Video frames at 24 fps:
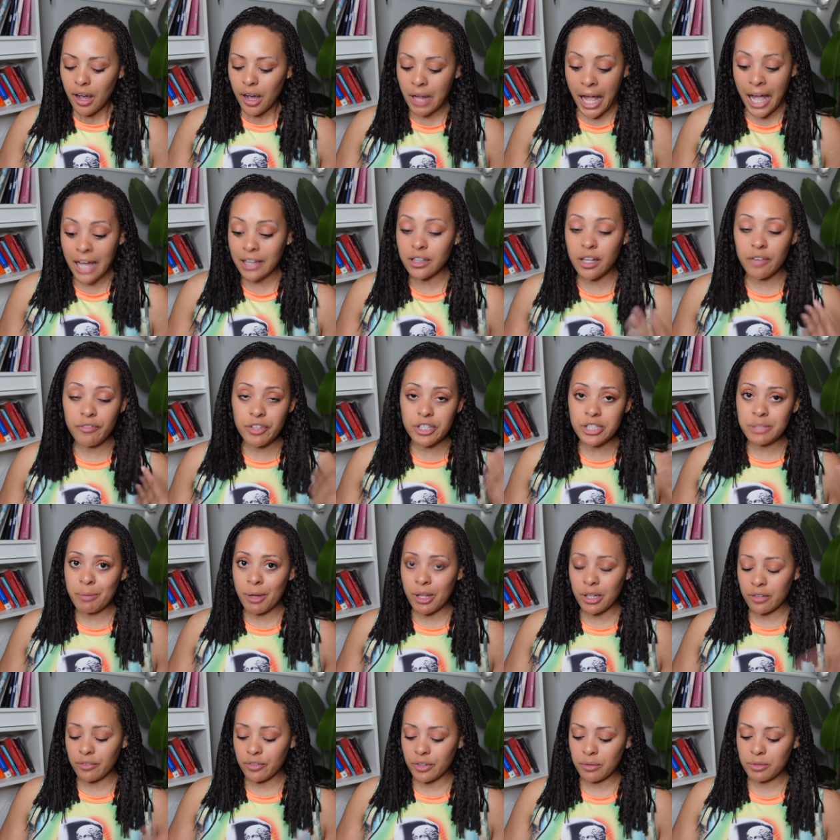I love the
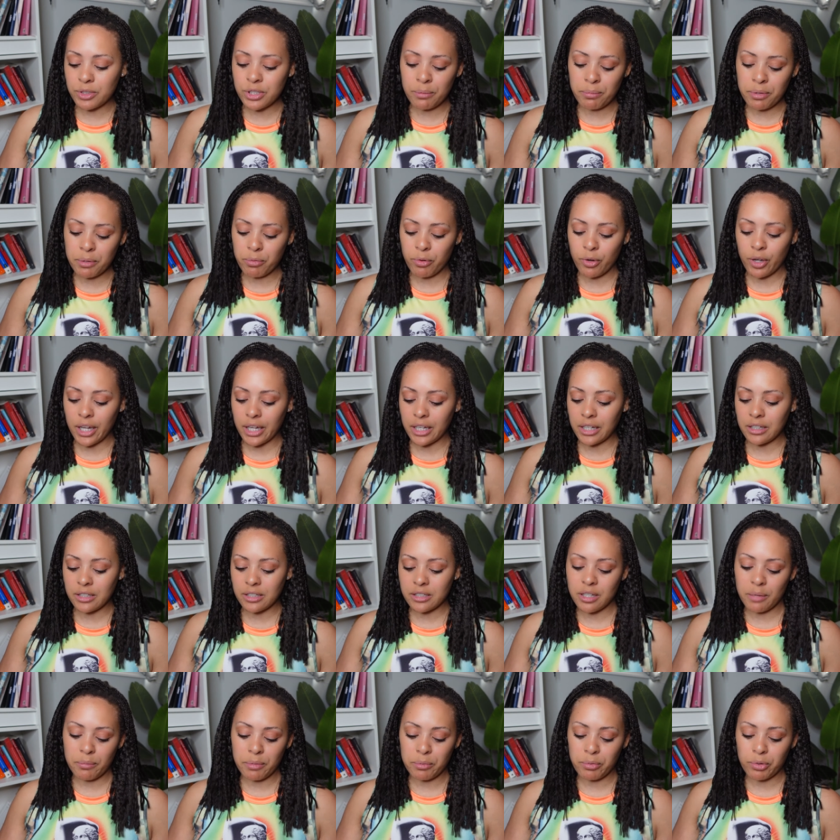smell of it. Some people hate
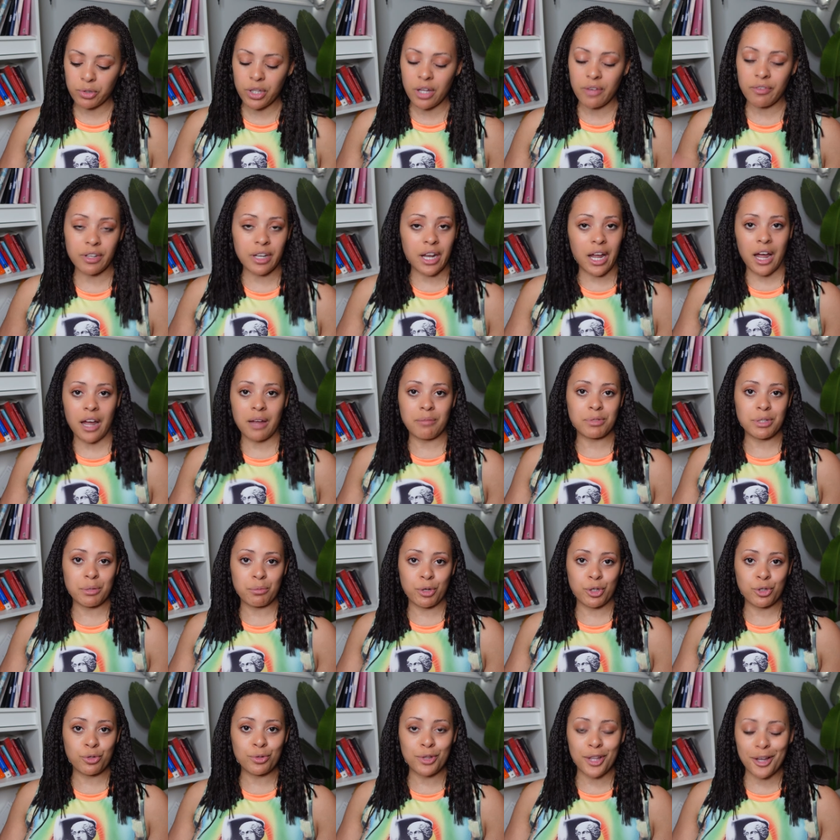it, some people love it. I'm
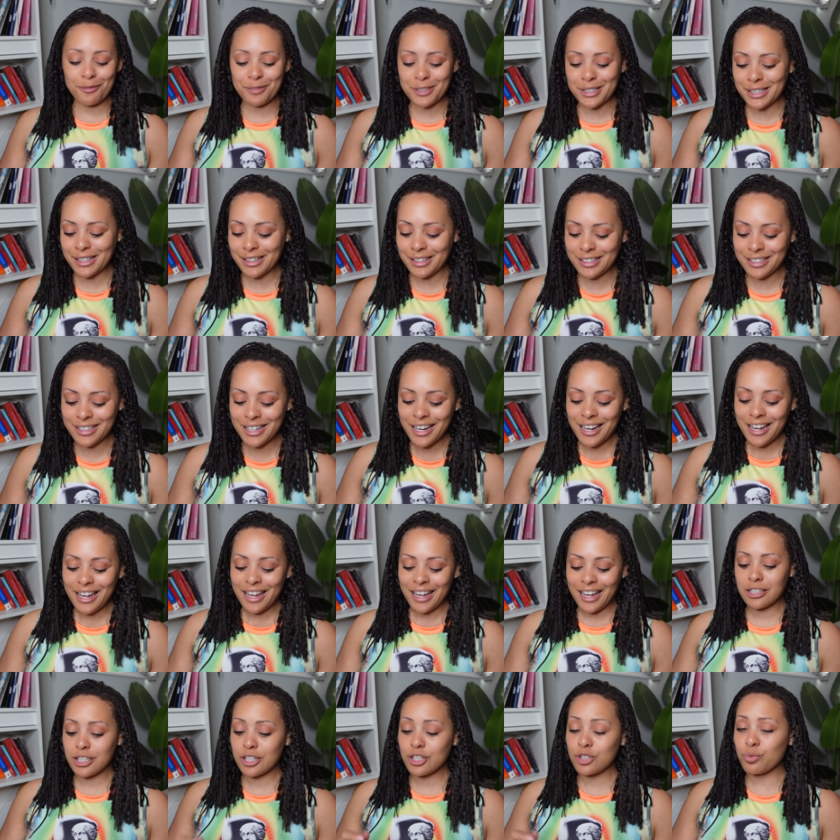someone who loves it.
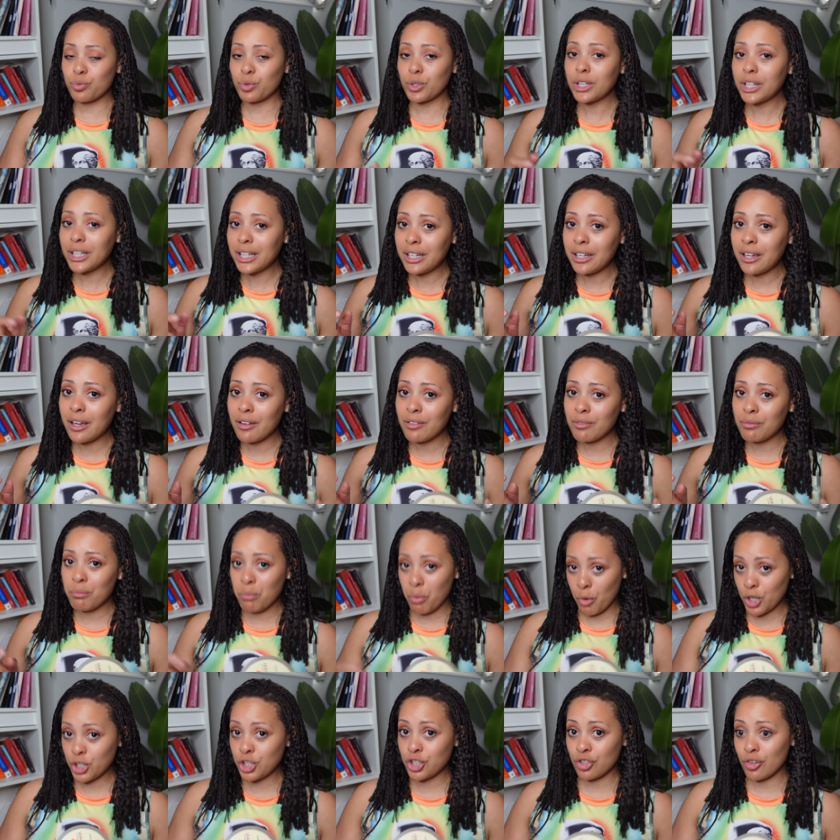This is really
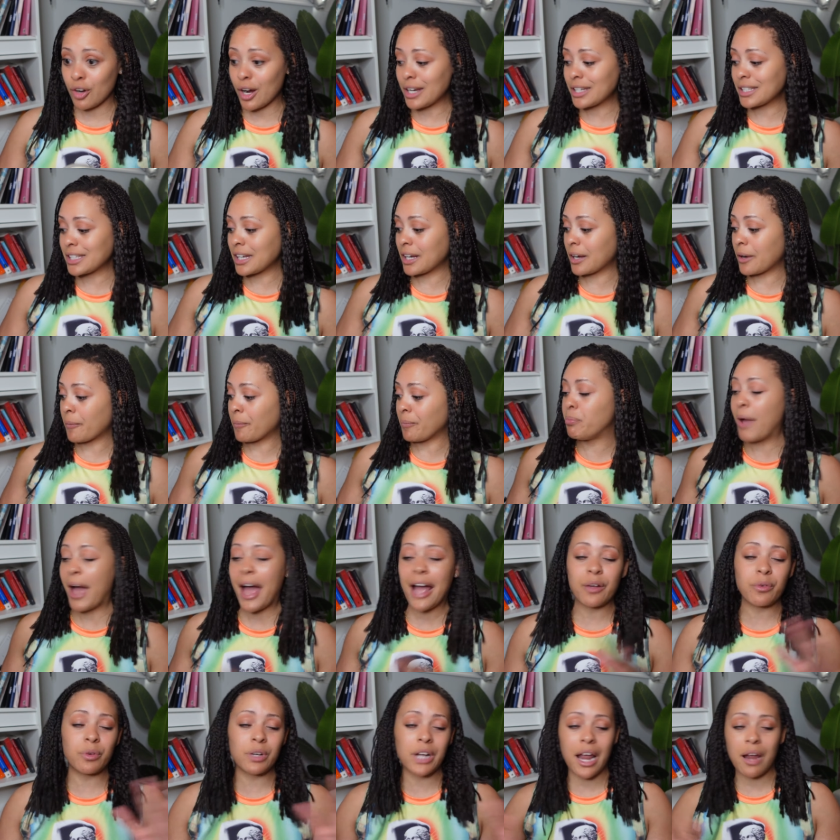moisturizing.
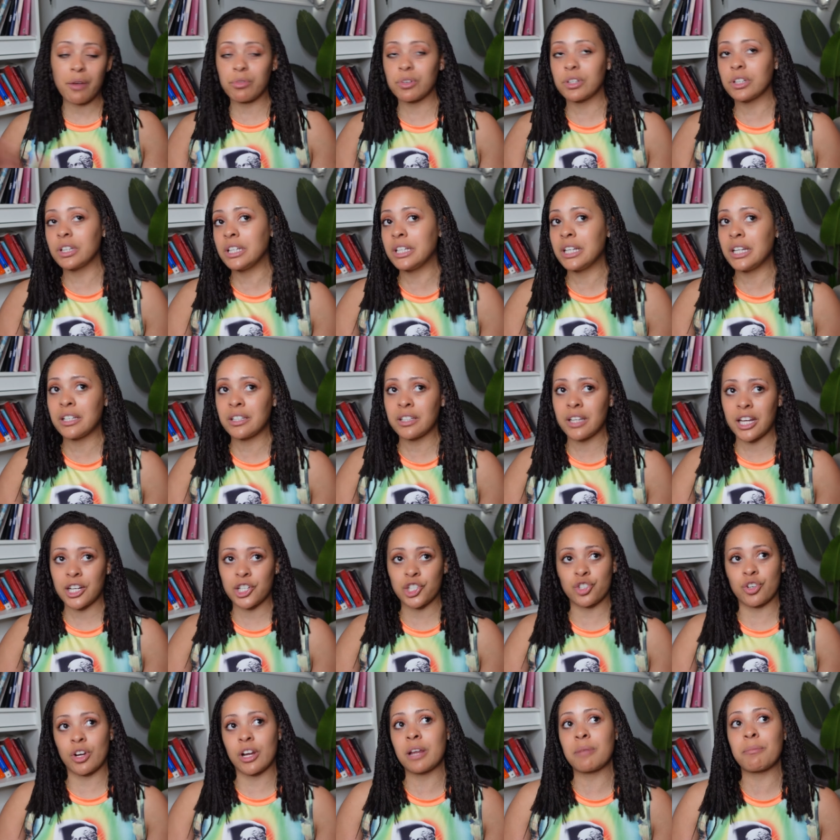Back when I really didn't like
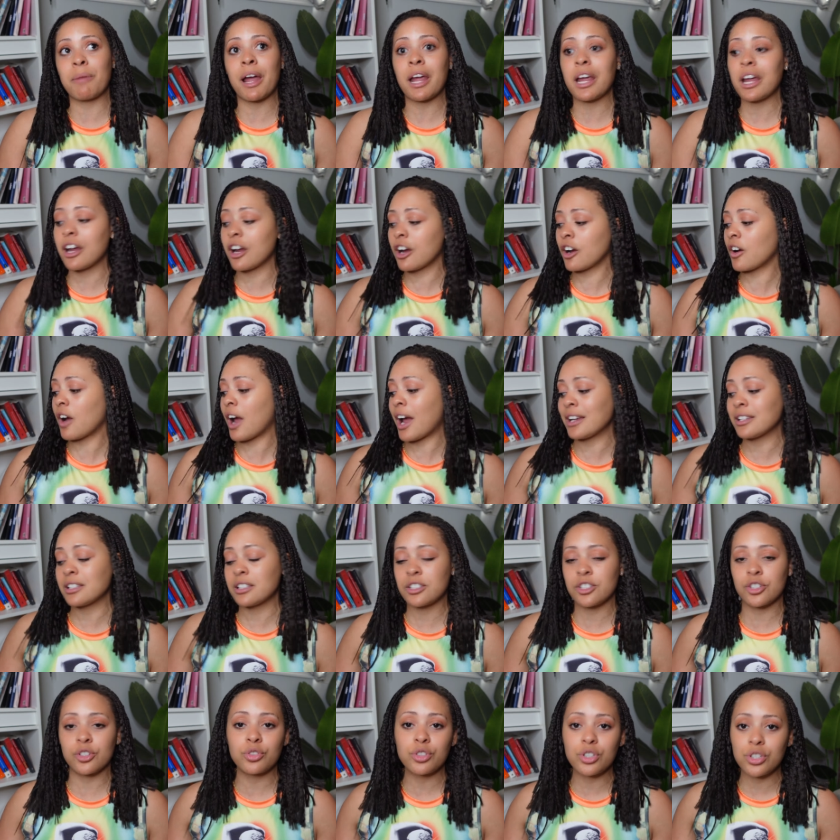straighten my hair, I
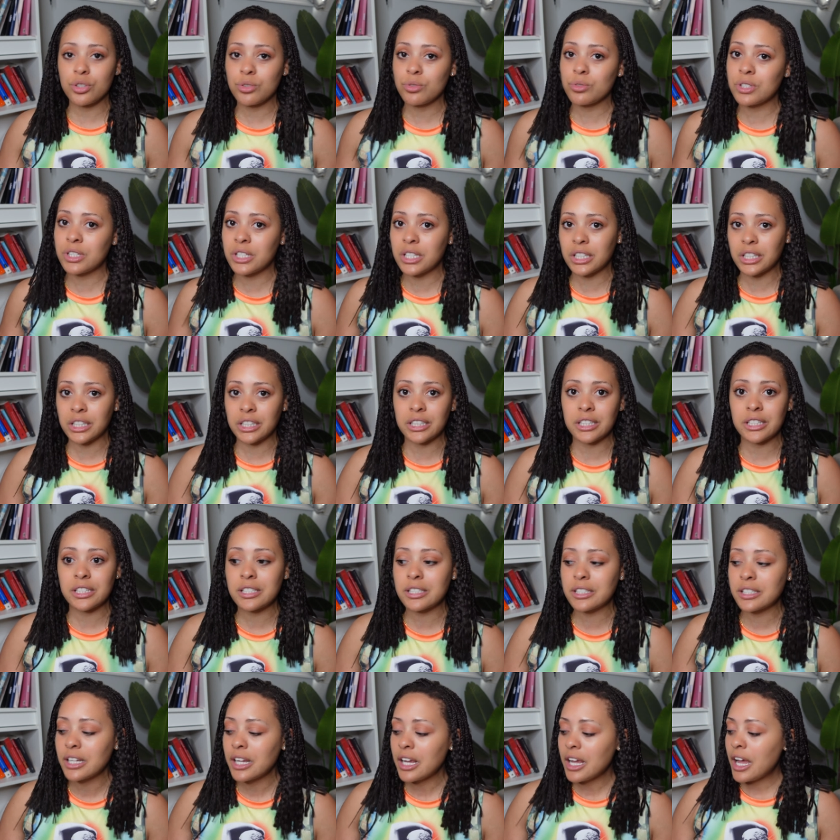still used
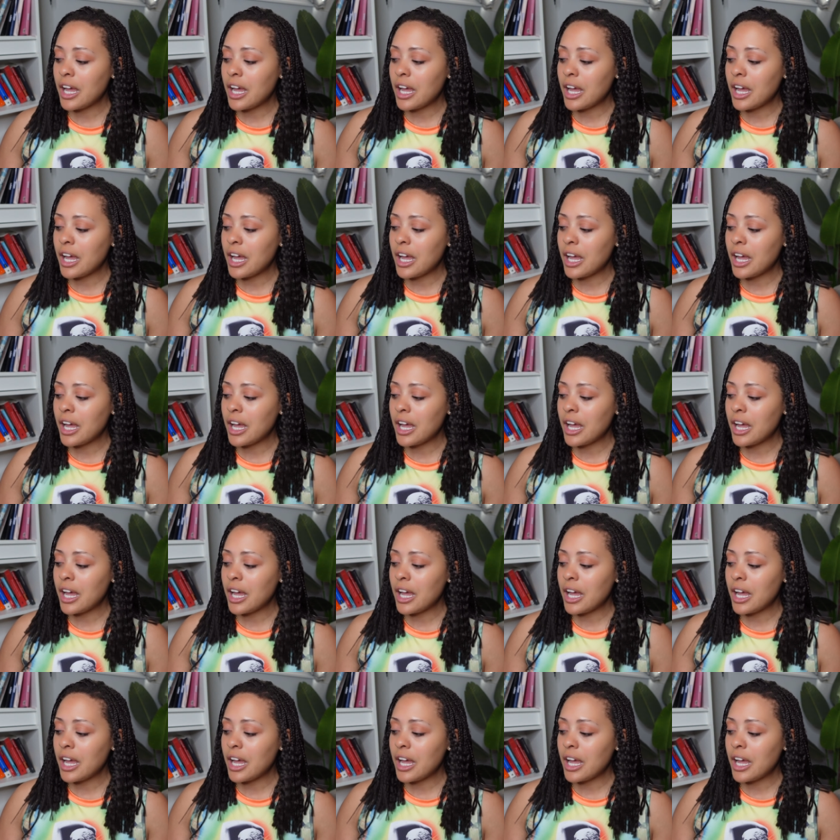this.